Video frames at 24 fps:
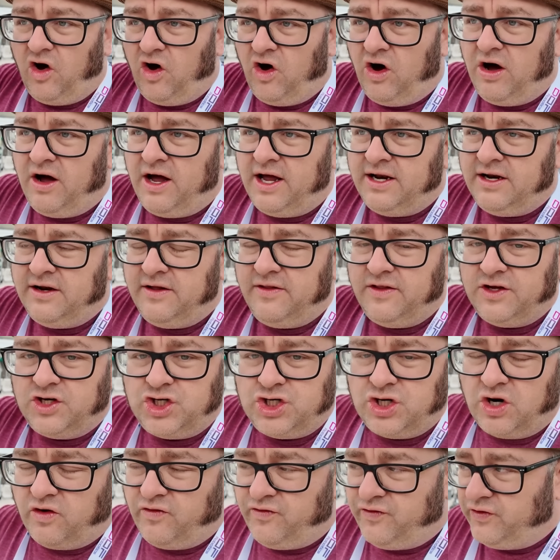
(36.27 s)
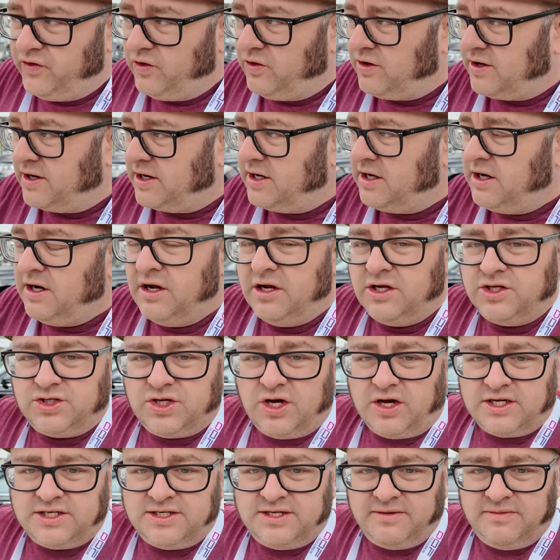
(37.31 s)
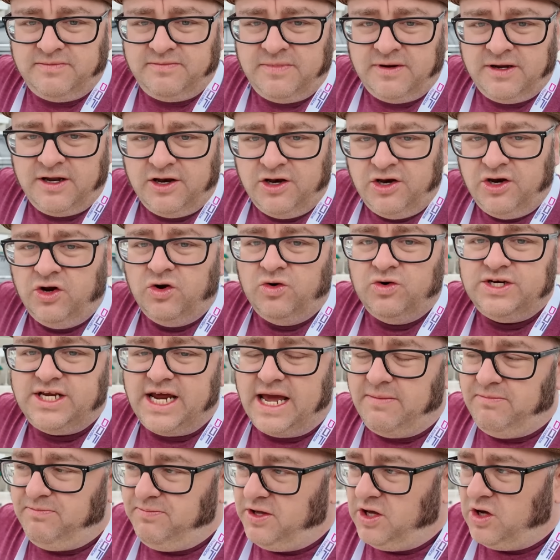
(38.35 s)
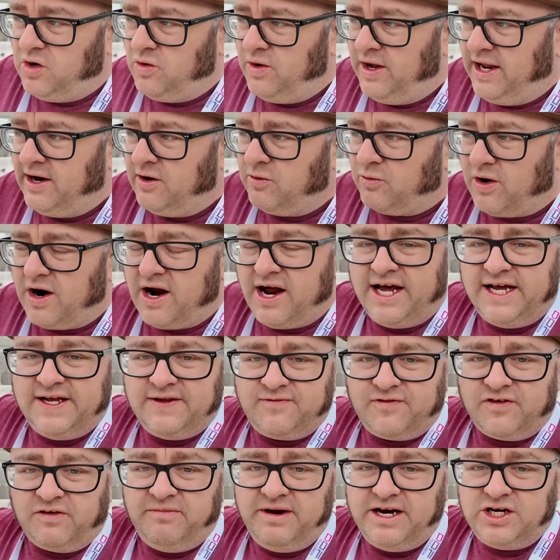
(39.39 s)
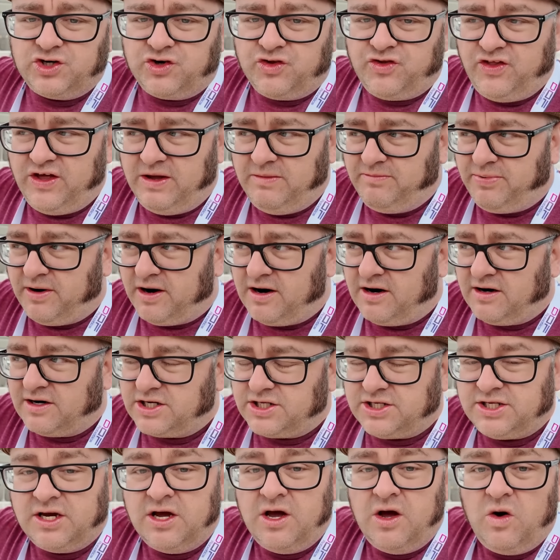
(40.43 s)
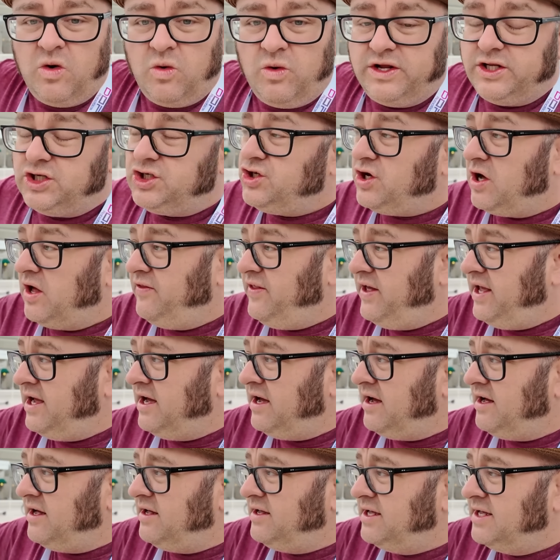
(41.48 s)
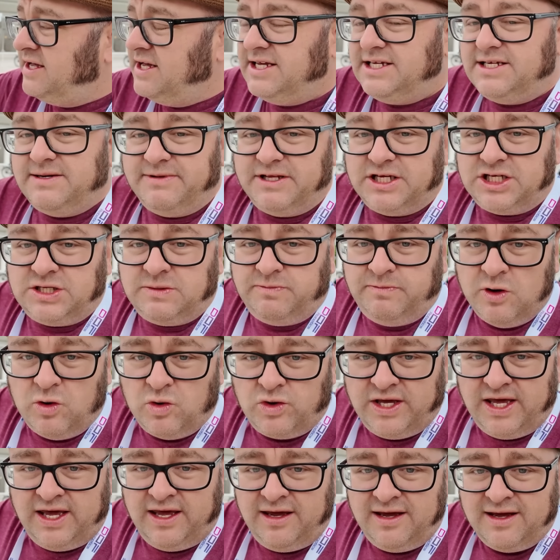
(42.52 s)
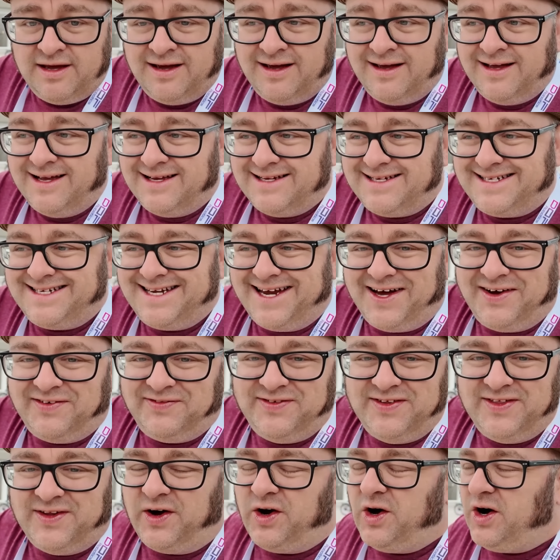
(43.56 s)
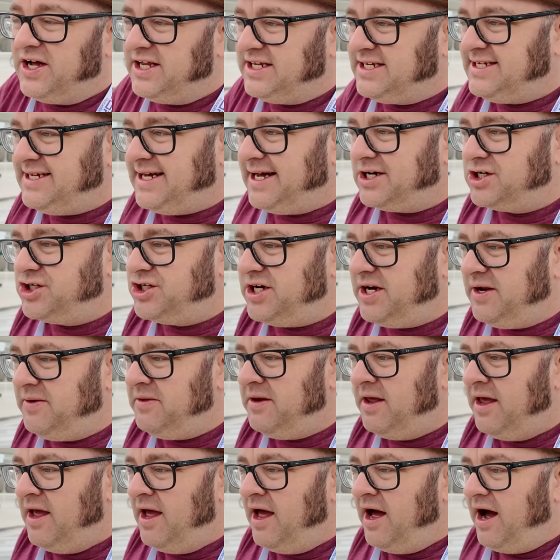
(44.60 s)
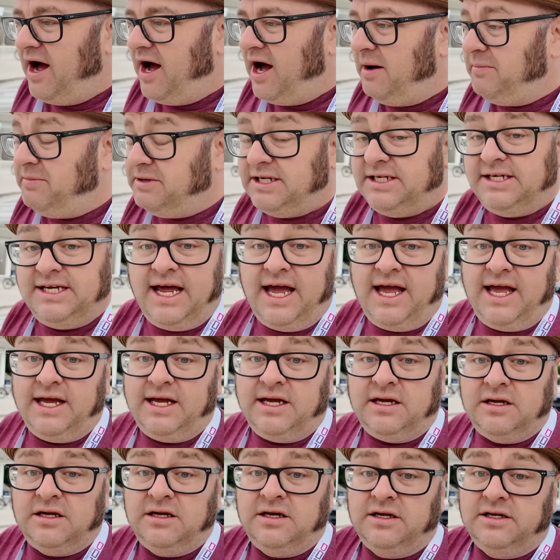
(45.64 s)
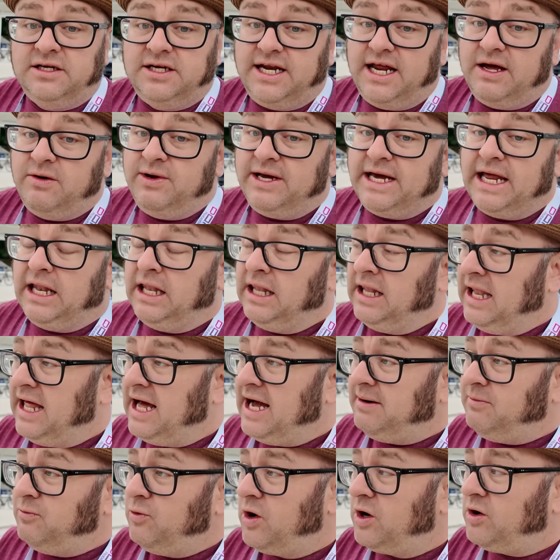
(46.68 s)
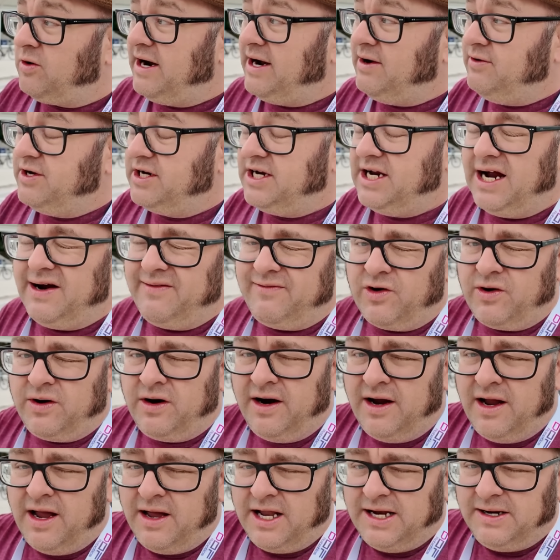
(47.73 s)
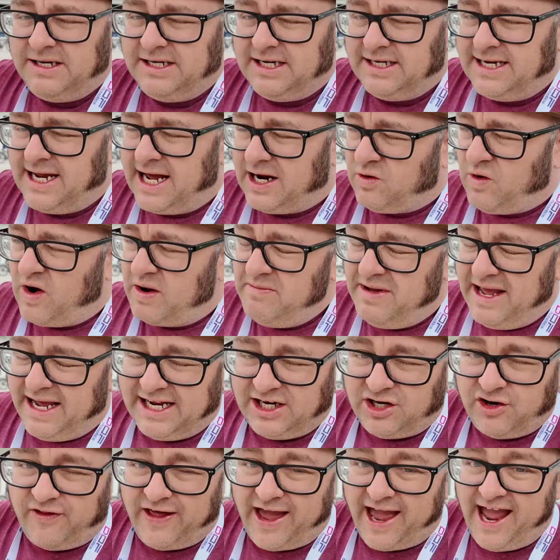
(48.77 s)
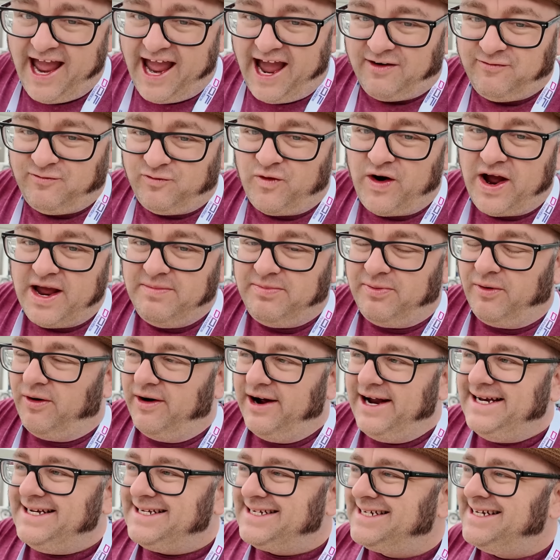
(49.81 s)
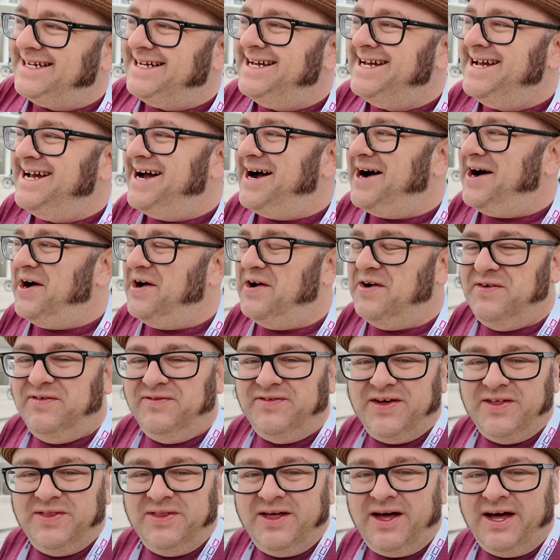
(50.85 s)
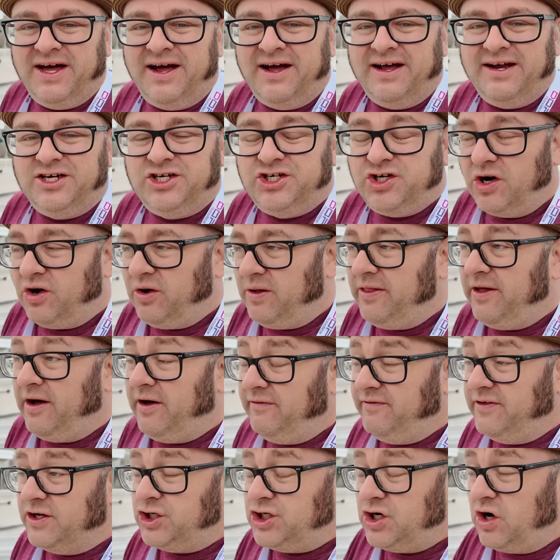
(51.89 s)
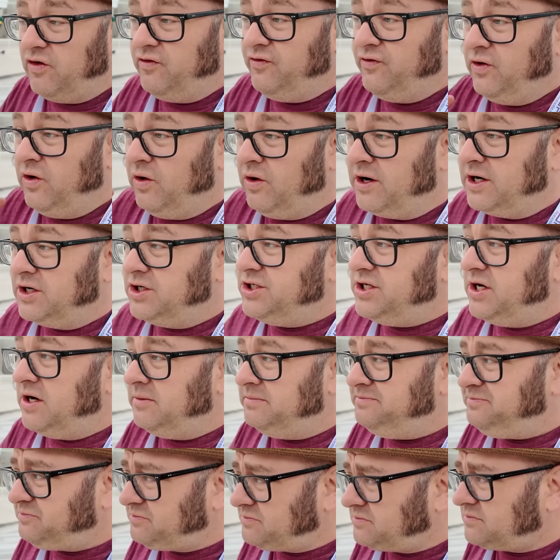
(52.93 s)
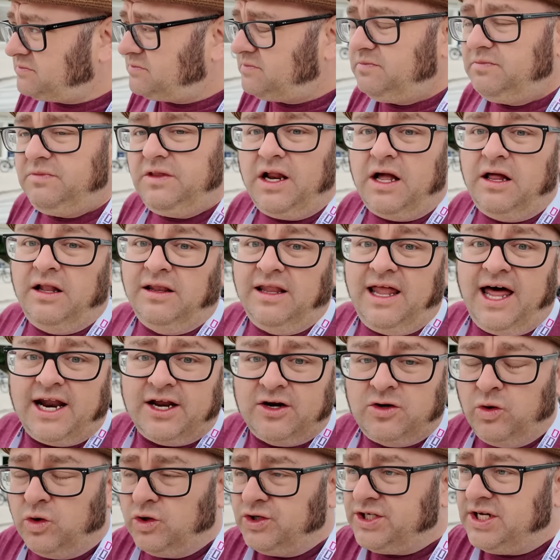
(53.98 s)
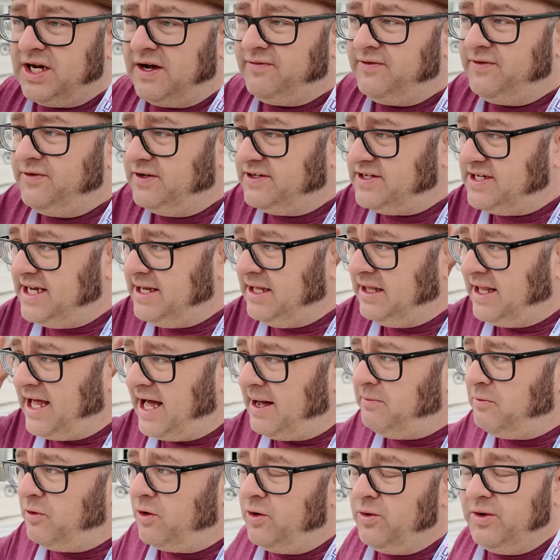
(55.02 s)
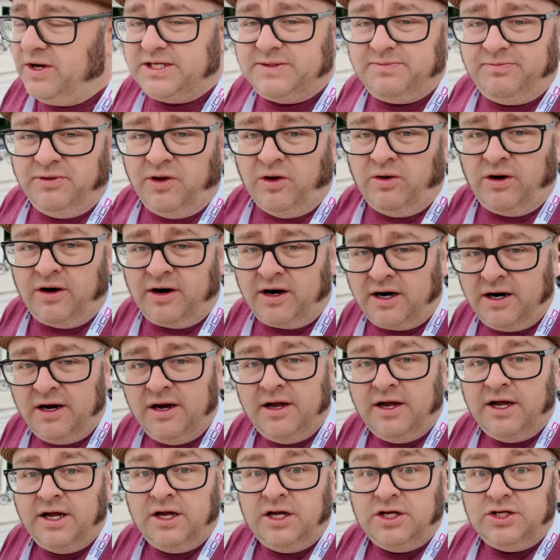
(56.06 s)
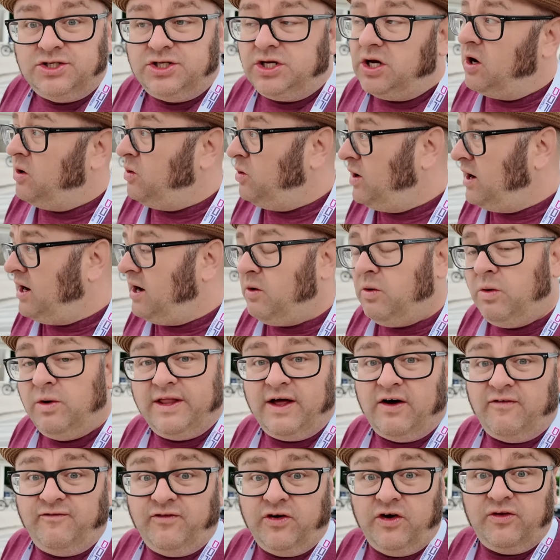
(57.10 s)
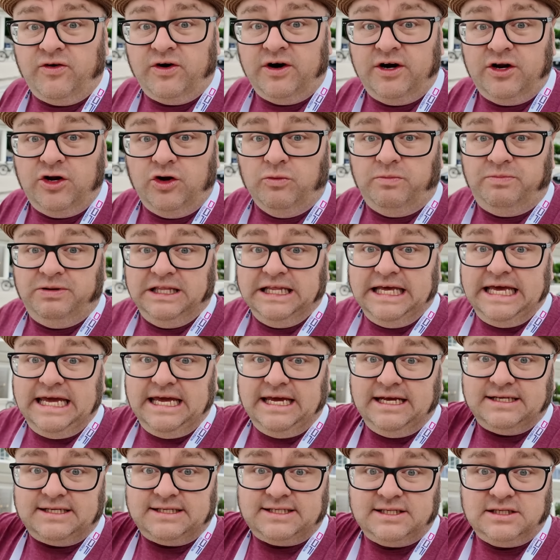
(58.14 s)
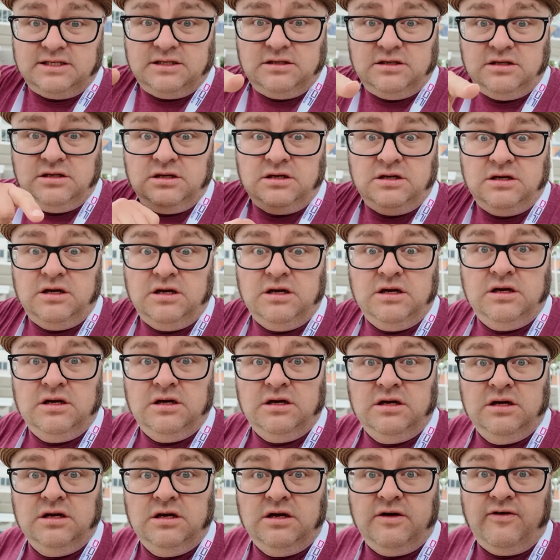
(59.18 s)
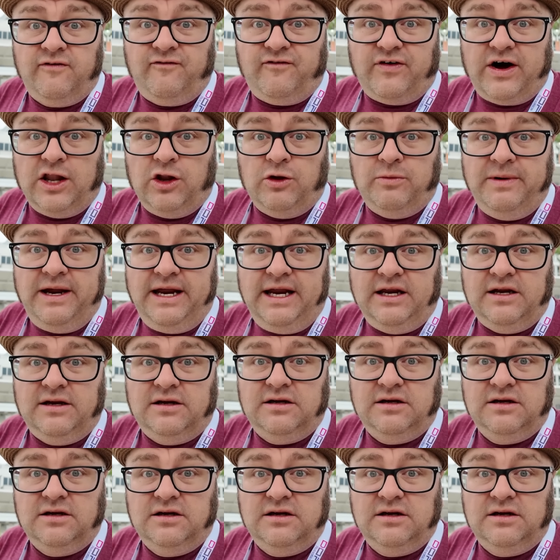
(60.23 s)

on the show floor. Saw some new debuting rides for major theme parks. And saw the uh, some of the spooky stuff in the haunt section. Uh, but today, today we got a lot more ground to cover. Did not quite make it to the halfway point of the show, of the show floor. So a lot of cool stuff to see, a lot more to explore. So uh, without further ado, please follow me.